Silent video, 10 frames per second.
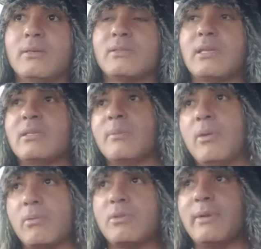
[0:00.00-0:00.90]
Since
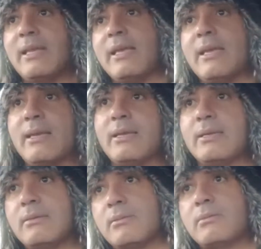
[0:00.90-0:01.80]
about
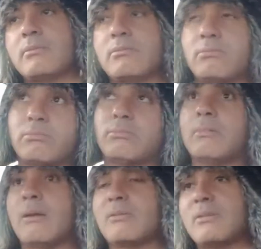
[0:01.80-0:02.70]

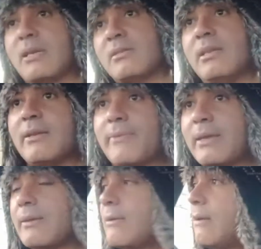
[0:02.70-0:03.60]
2016, I
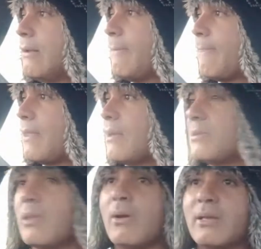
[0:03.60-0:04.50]
think, there
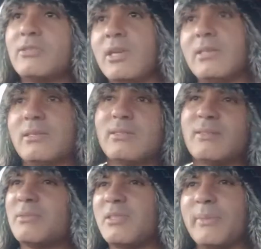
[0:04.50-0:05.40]
was a lot of changes.
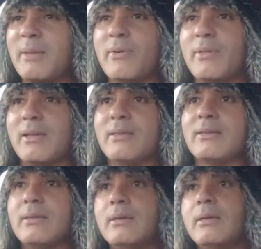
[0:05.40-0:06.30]
There was something about that year.